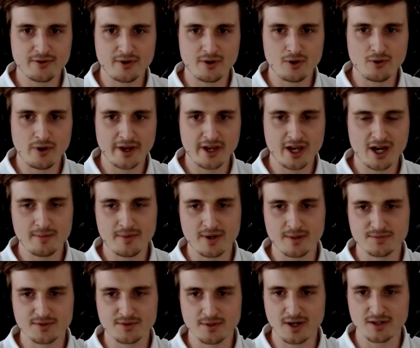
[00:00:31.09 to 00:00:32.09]
uh, who I am,
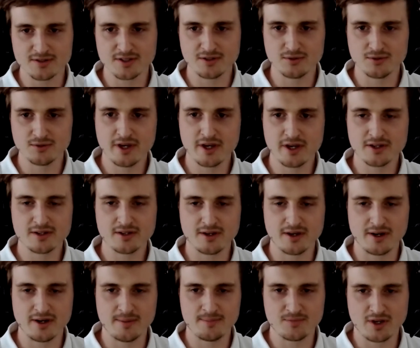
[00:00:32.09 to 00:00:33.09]
I'm Sebastian Dudek.
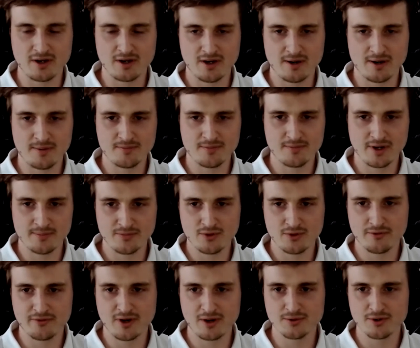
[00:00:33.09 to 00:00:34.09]
Um, um, I'm the
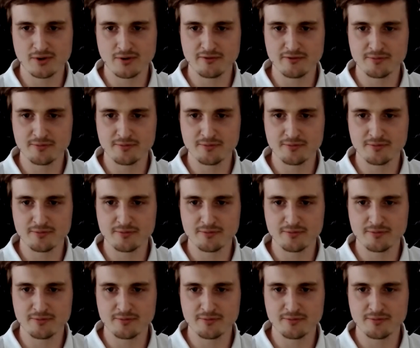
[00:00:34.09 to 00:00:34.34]
founder of